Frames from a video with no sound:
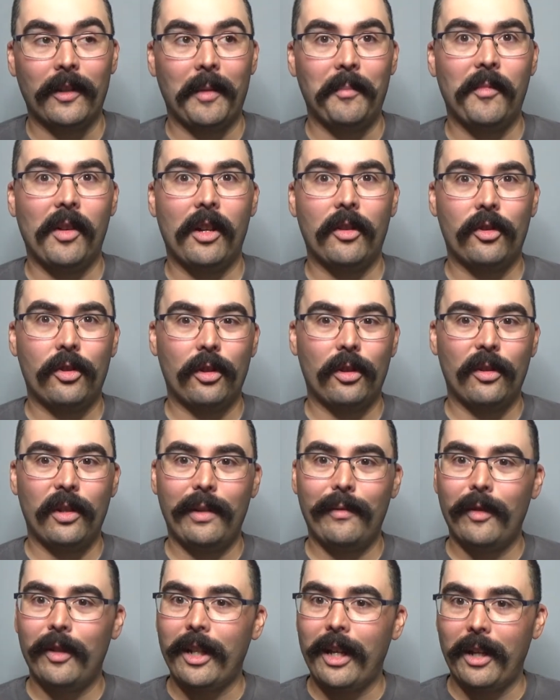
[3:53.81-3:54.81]
I'm not sure
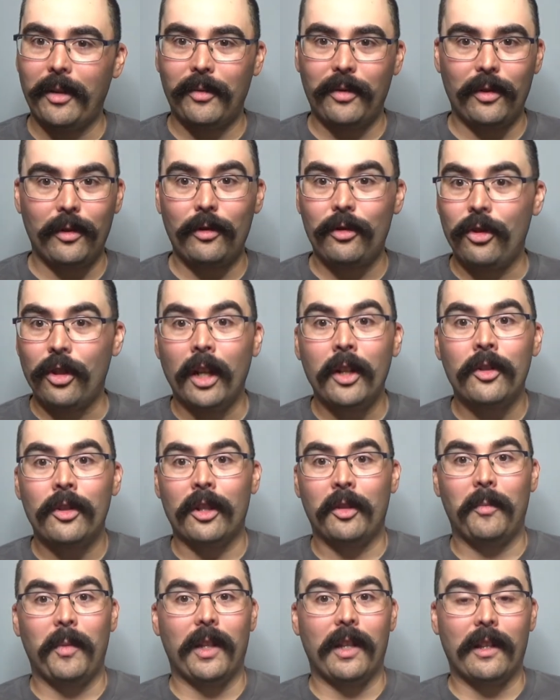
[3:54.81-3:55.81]
even how to judge
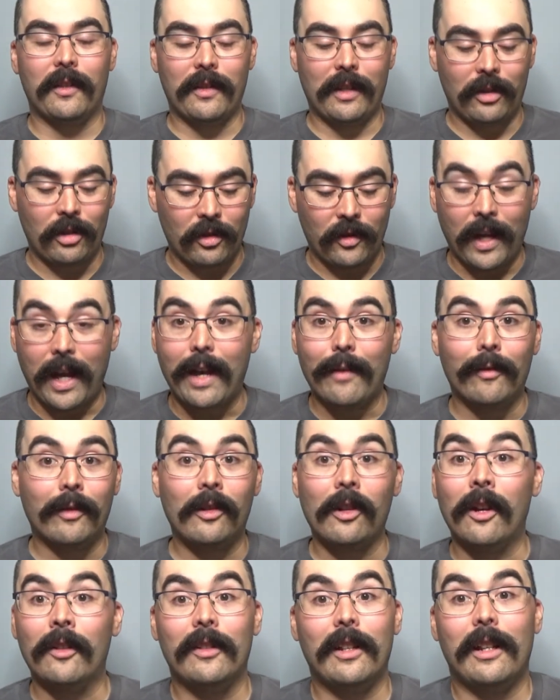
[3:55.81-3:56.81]
it because I just haven't
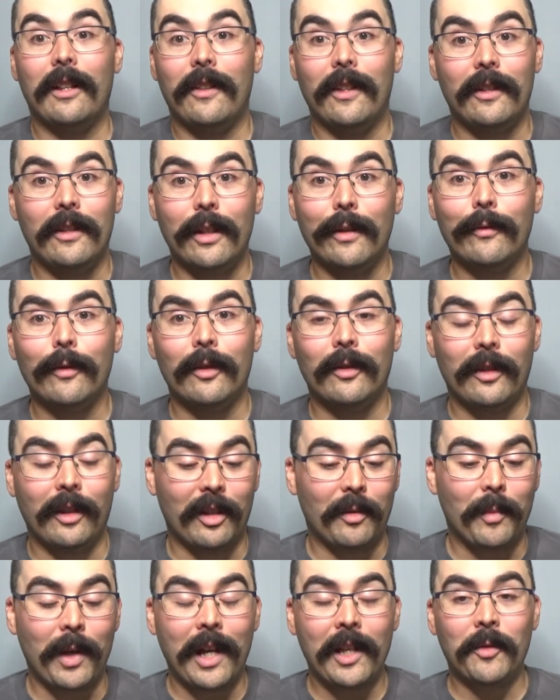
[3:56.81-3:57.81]
gotten anything different than
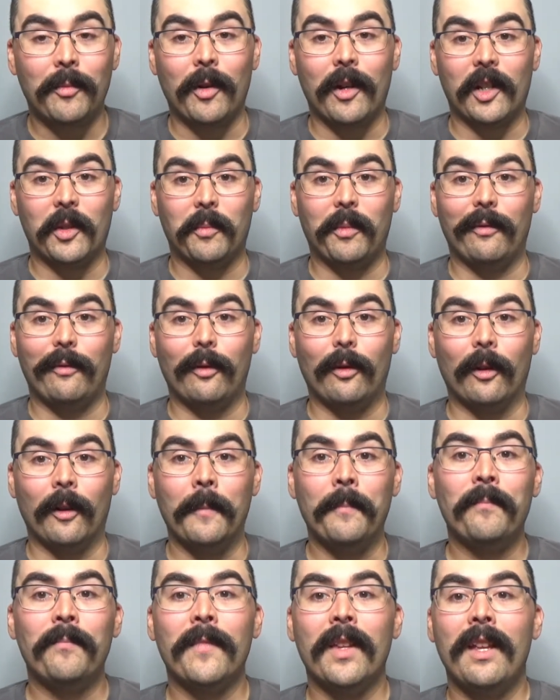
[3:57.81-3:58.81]
a bass box
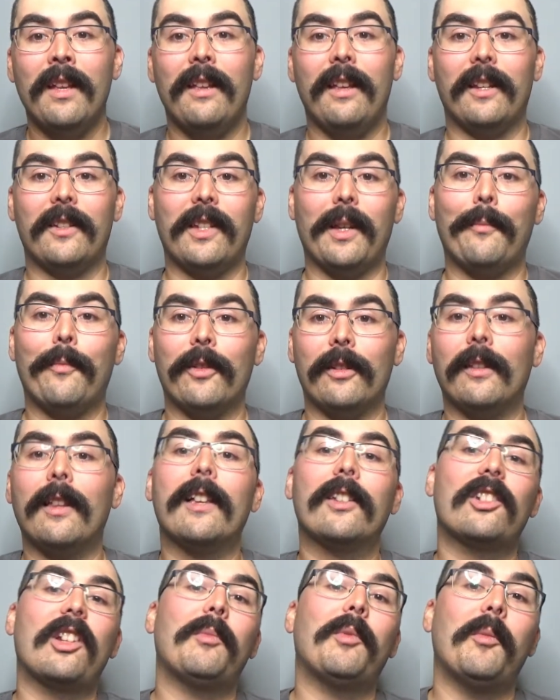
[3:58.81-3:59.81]
before, except for the
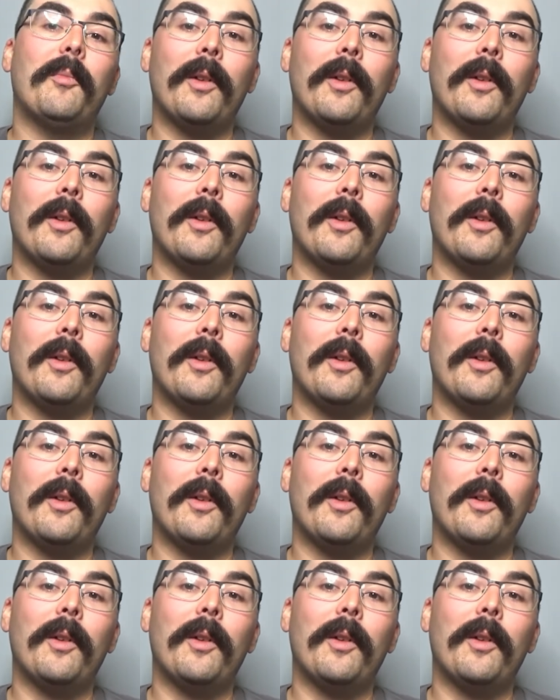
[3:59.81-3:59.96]
last couple of